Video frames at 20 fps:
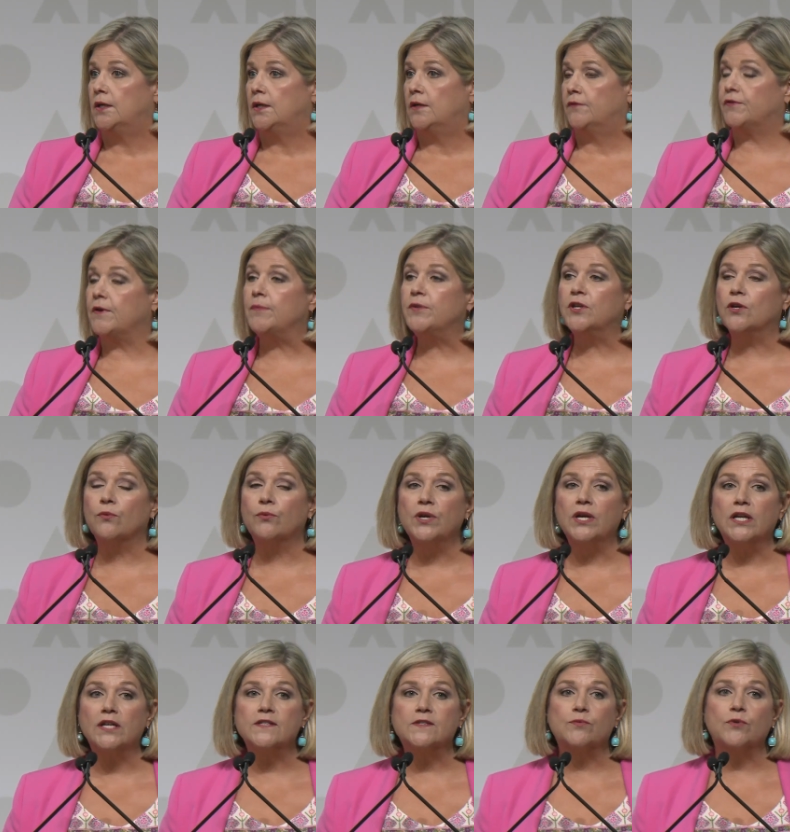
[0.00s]
From the
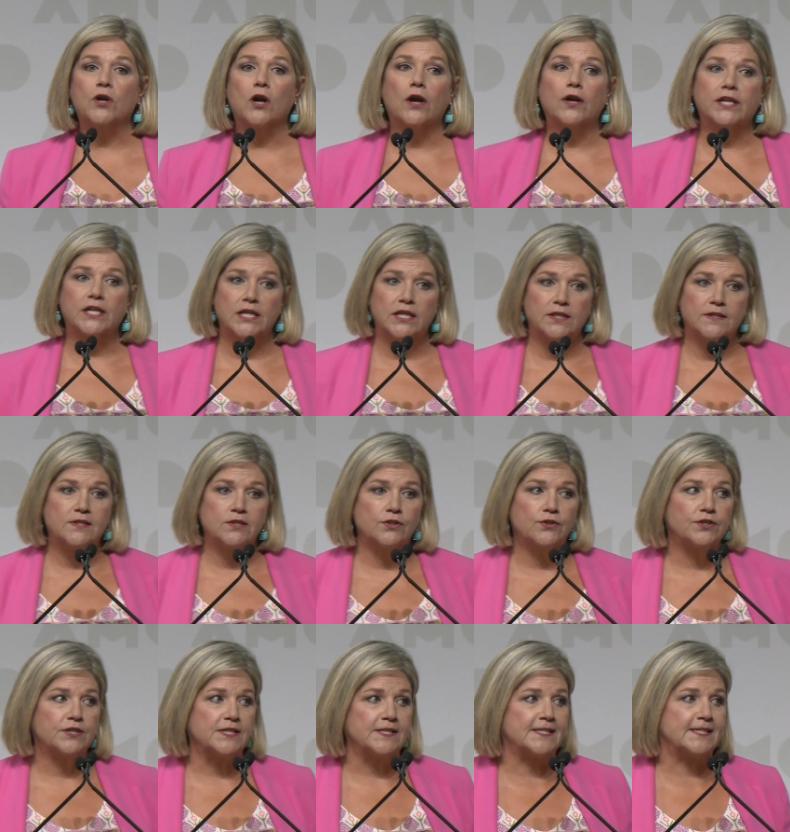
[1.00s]
arenas where our kids learn
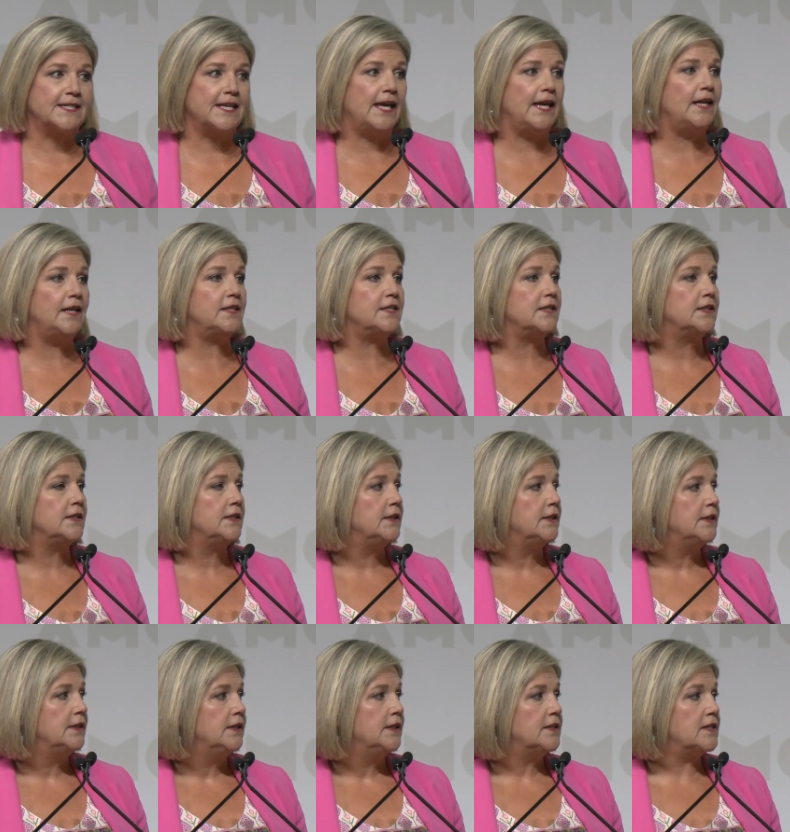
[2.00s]
to skate,
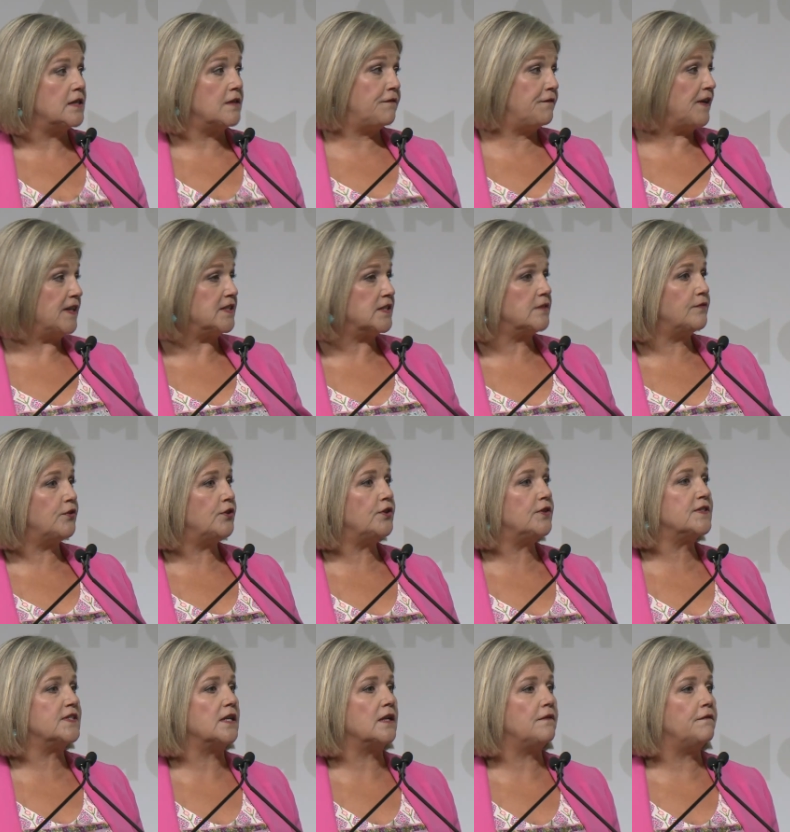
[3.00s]
to the
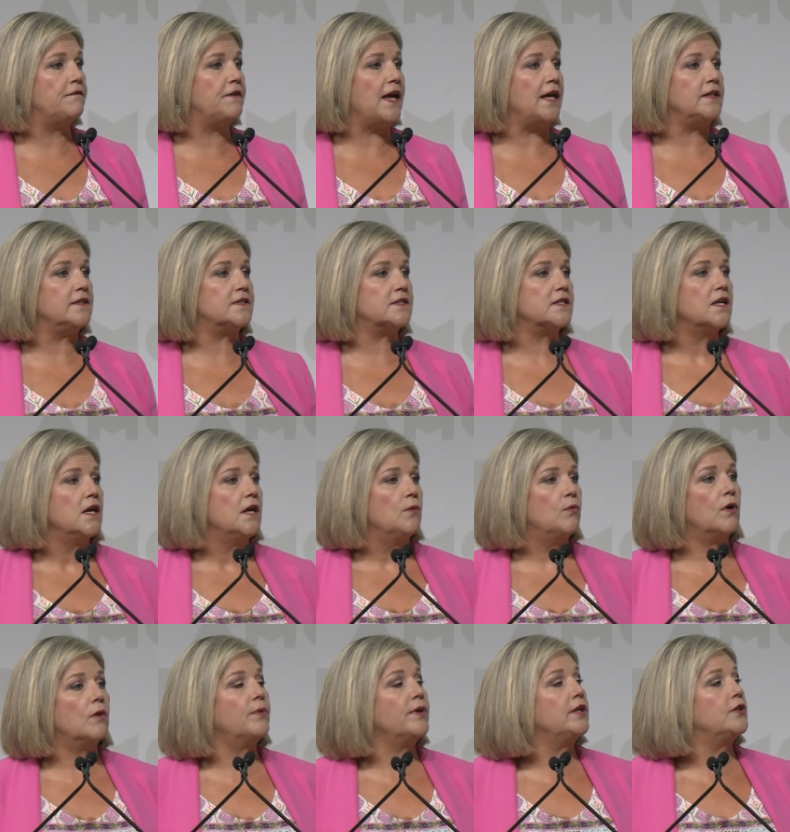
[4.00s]
festivals and events
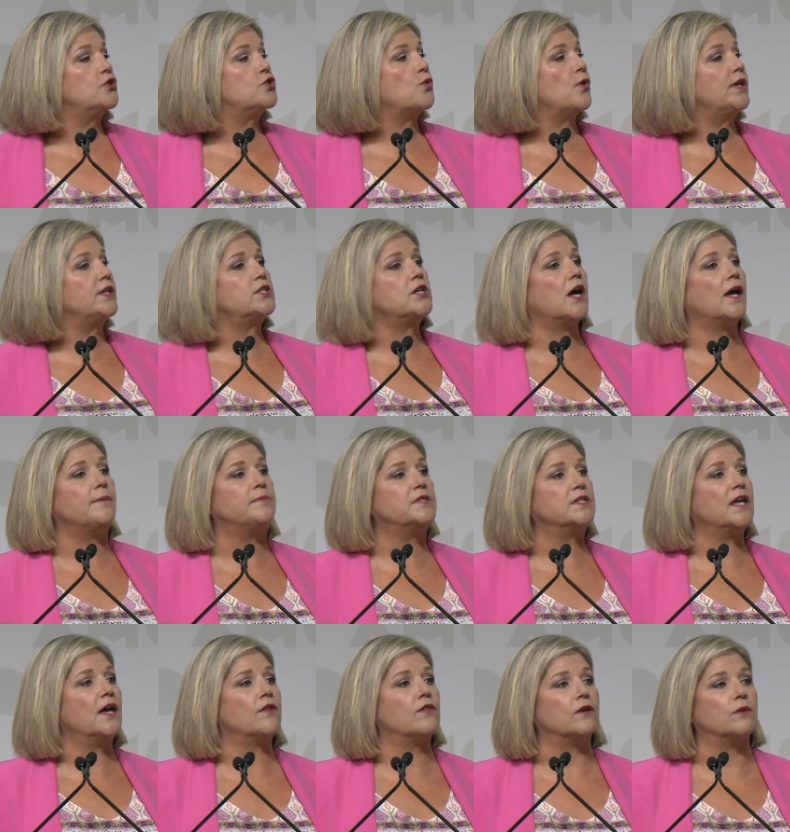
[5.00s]
where we enjoy time
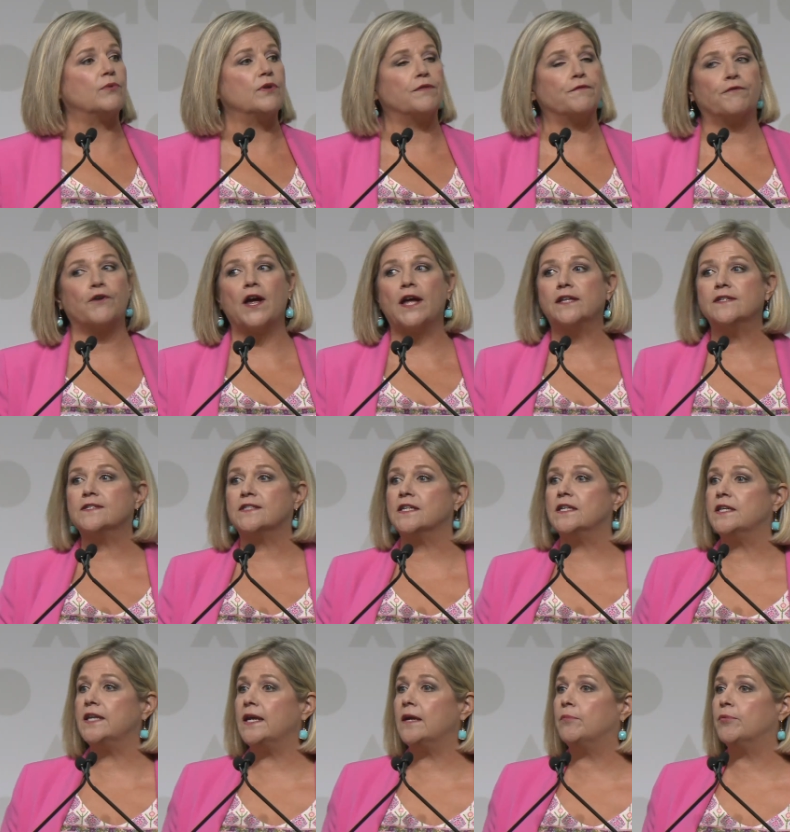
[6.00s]
together with friends
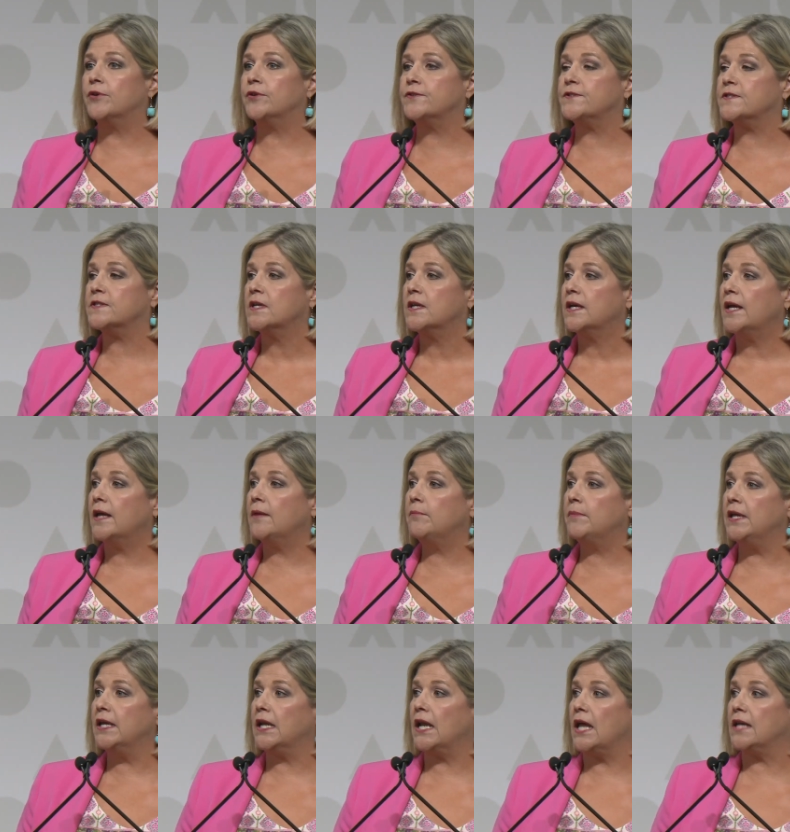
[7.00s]
and neighbors and
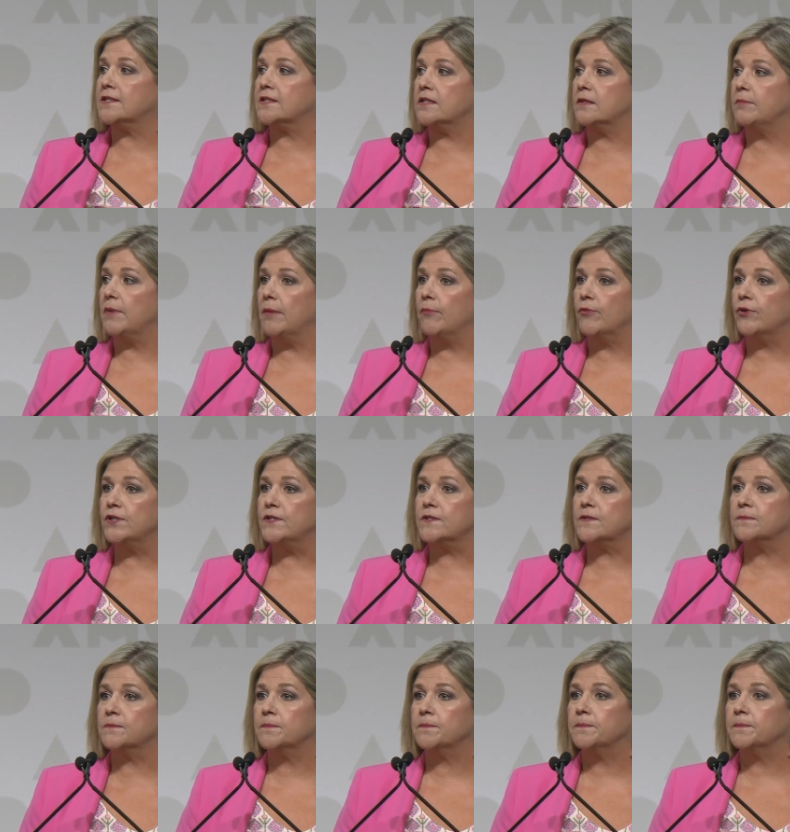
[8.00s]
make lasting memories.